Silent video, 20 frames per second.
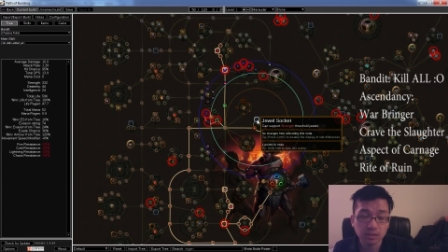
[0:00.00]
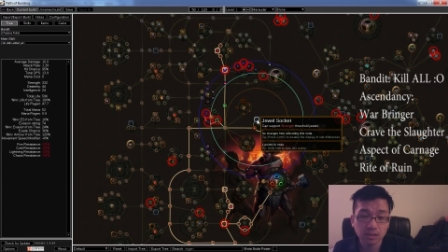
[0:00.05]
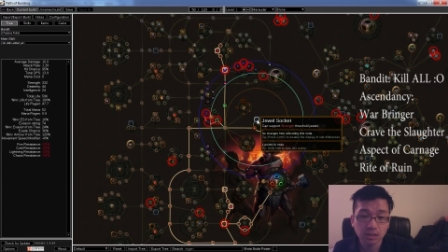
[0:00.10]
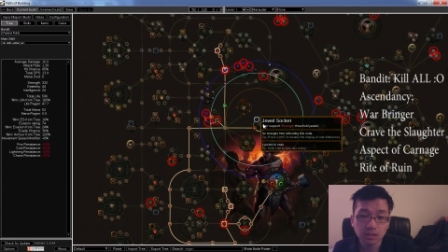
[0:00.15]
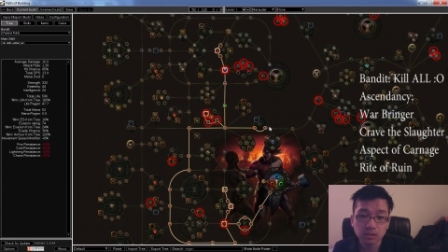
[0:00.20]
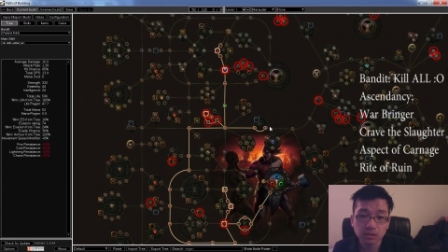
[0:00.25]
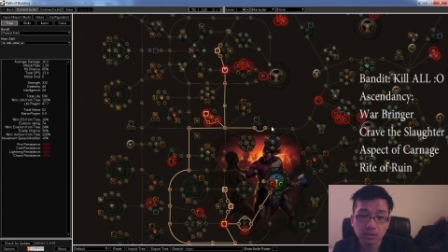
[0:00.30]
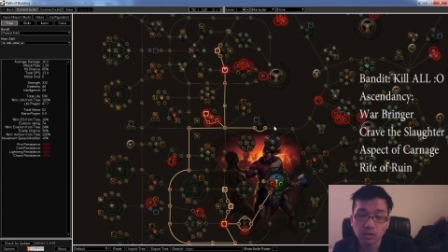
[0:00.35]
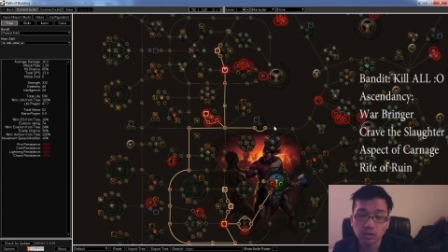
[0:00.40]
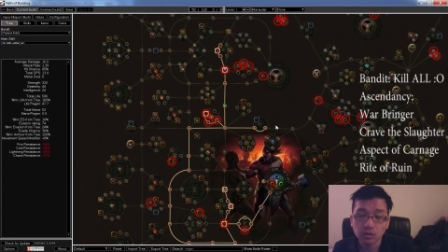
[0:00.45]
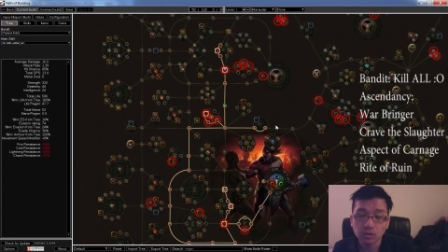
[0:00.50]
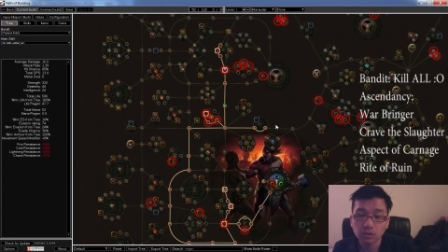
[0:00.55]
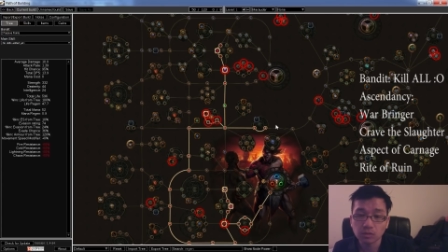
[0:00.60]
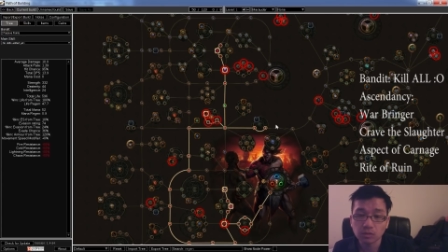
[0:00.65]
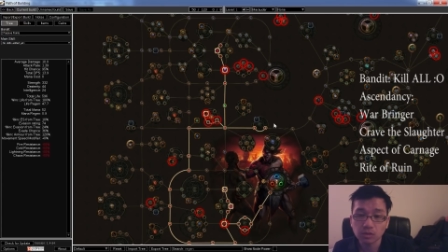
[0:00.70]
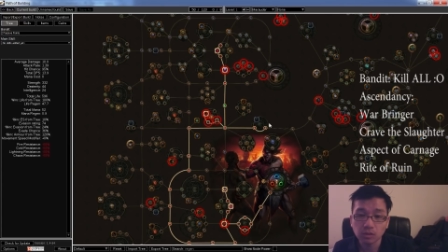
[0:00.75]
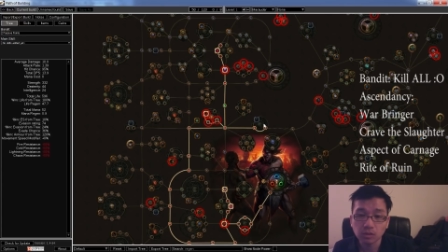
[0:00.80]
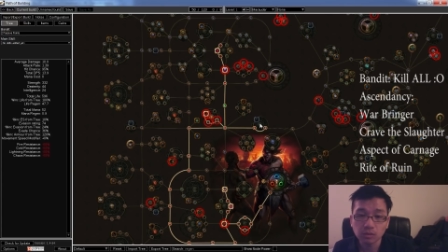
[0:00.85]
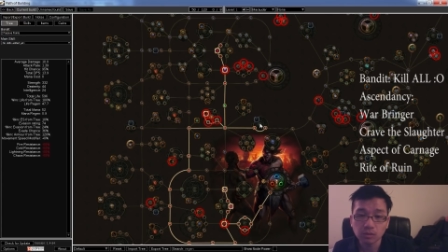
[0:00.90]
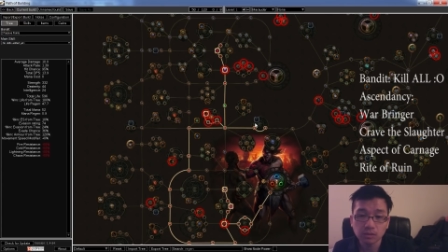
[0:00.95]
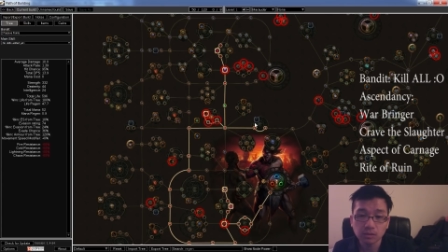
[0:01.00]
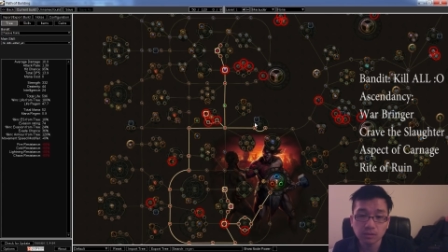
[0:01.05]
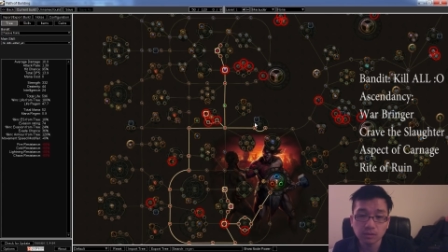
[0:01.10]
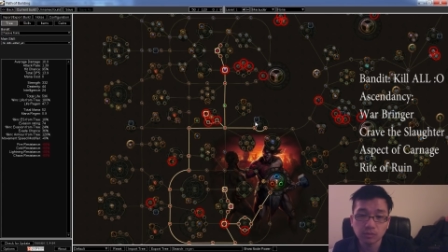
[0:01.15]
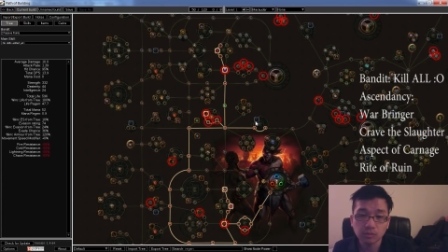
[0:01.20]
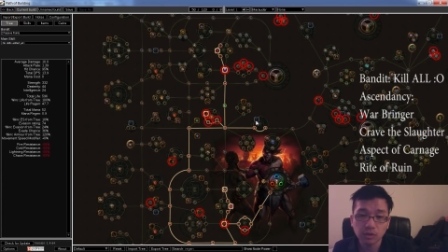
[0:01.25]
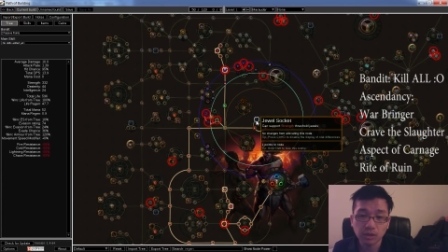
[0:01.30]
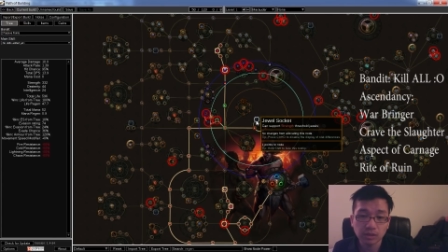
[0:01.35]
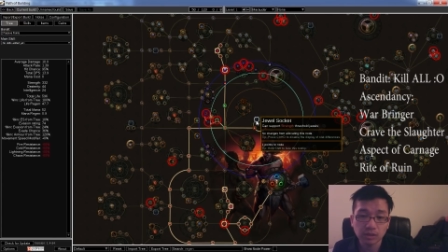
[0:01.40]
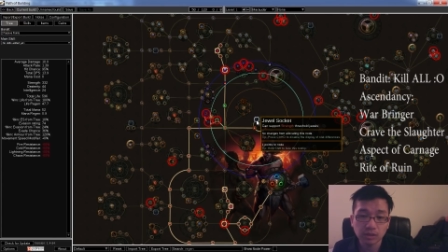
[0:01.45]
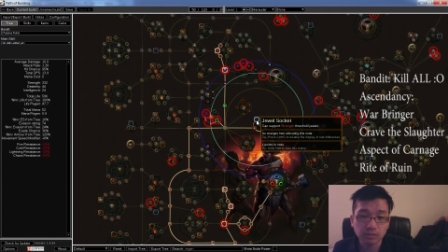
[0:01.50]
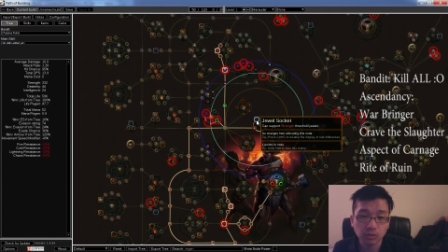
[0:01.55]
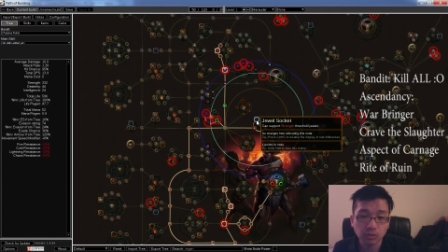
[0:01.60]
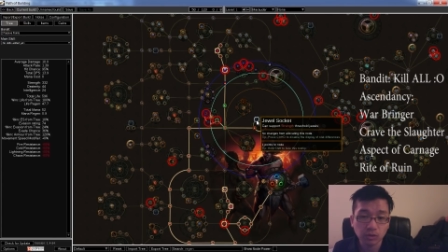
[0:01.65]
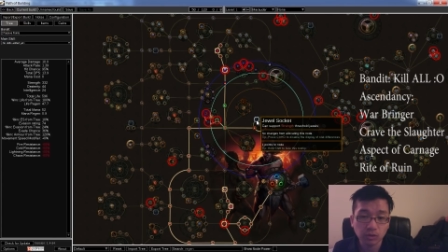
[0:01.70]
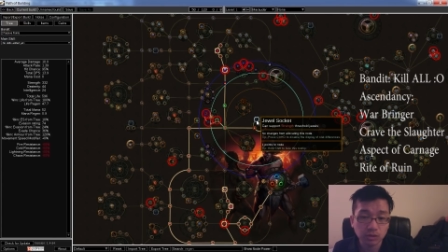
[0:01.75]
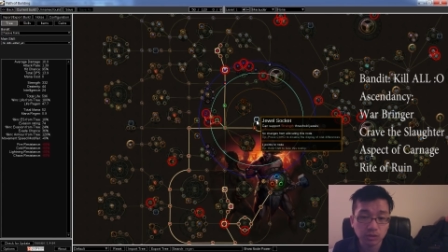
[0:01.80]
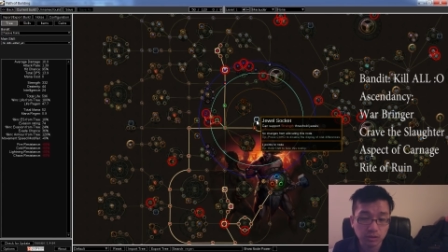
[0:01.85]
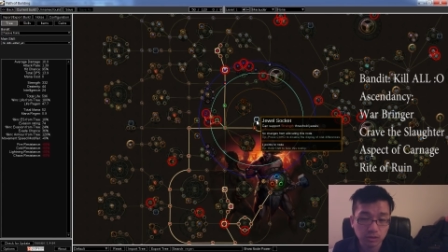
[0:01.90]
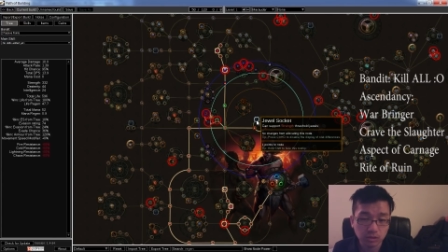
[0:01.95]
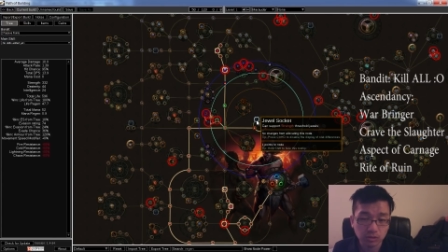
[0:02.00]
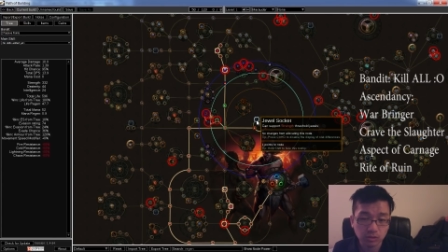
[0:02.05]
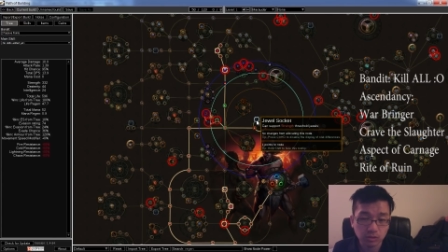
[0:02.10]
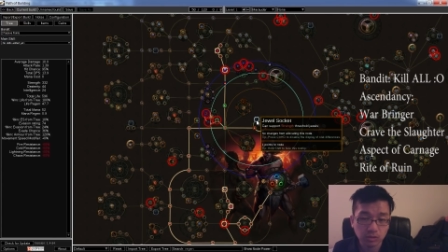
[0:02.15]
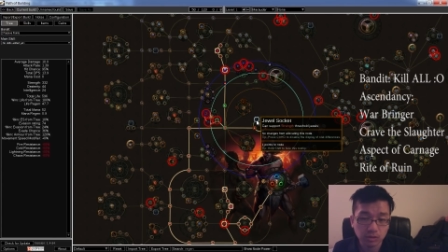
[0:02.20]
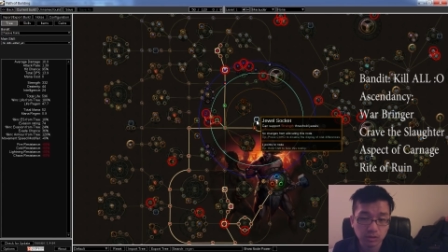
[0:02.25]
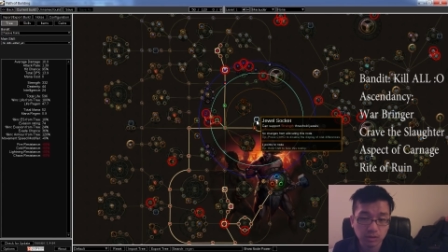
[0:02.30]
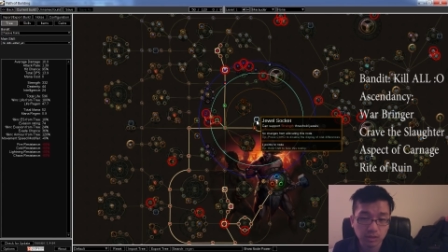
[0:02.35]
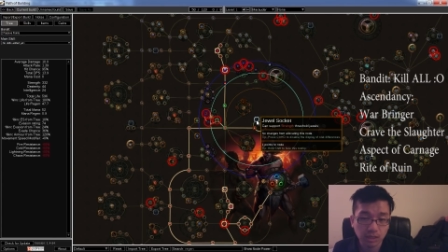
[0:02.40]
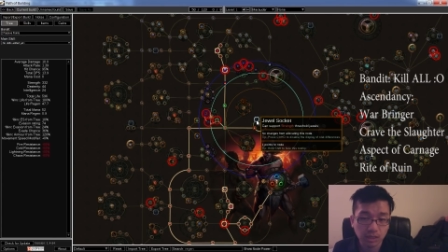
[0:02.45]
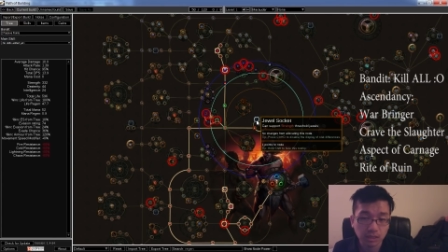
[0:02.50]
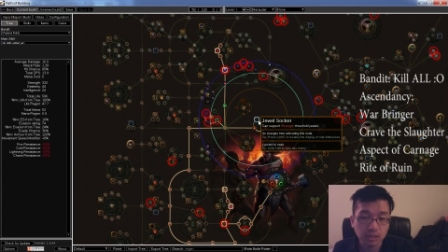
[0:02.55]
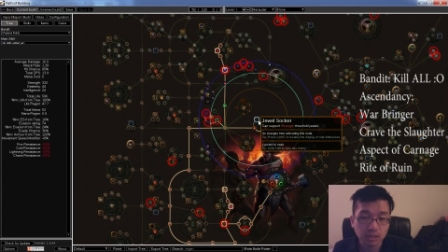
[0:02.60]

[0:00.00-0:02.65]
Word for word: So don't put any points in the jewel socket